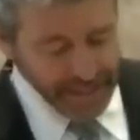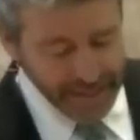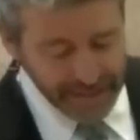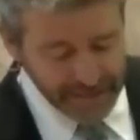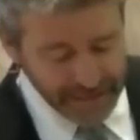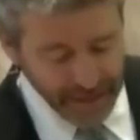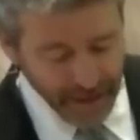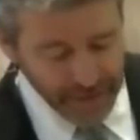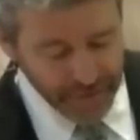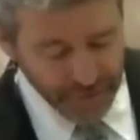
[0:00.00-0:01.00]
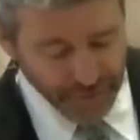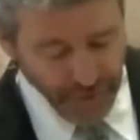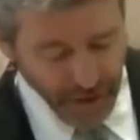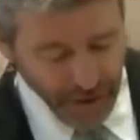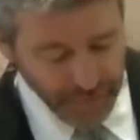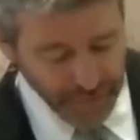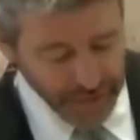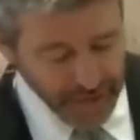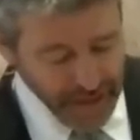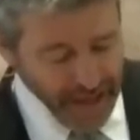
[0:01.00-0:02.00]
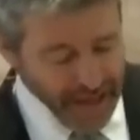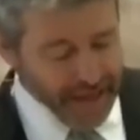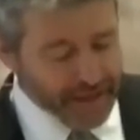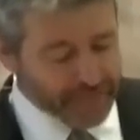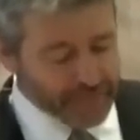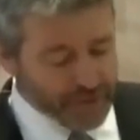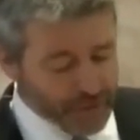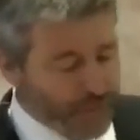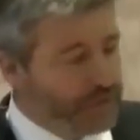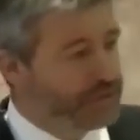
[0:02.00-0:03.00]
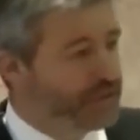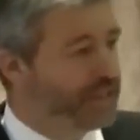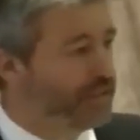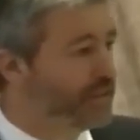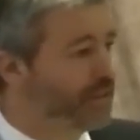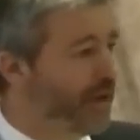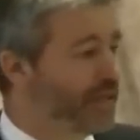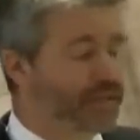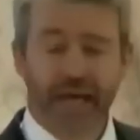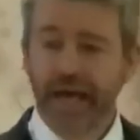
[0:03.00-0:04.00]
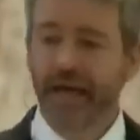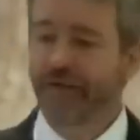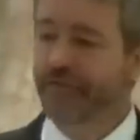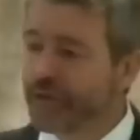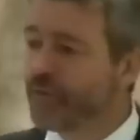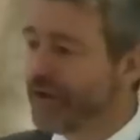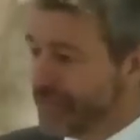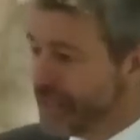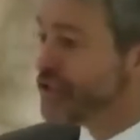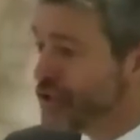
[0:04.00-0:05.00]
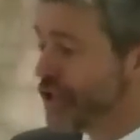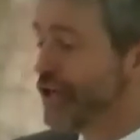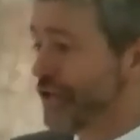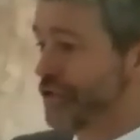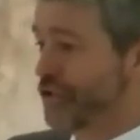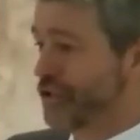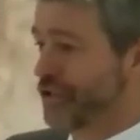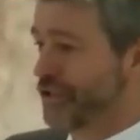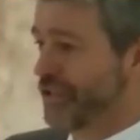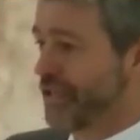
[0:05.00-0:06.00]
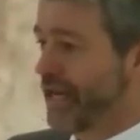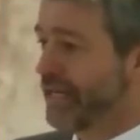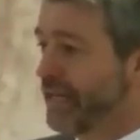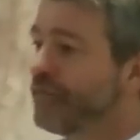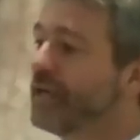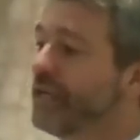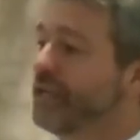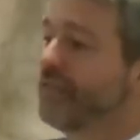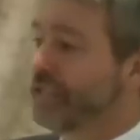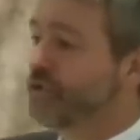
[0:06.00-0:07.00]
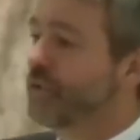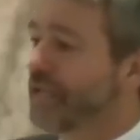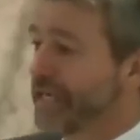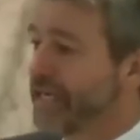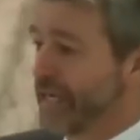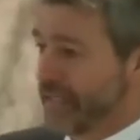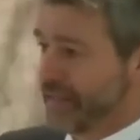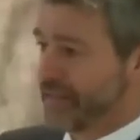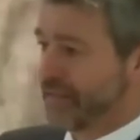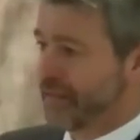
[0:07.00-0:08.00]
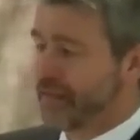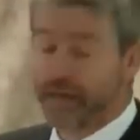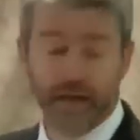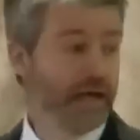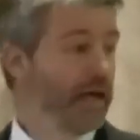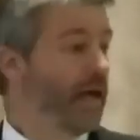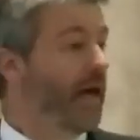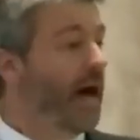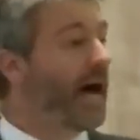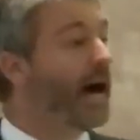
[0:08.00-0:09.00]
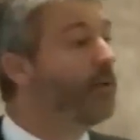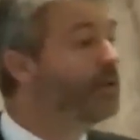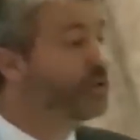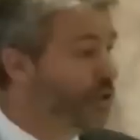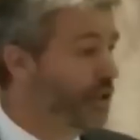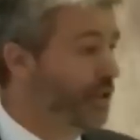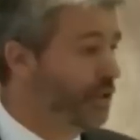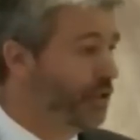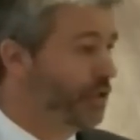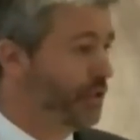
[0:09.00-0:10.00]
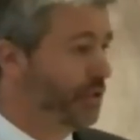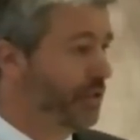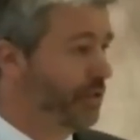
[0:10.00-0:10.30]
in God the Father and the Lord Jesus Christ. Everyone, this church and every individual in it, our church,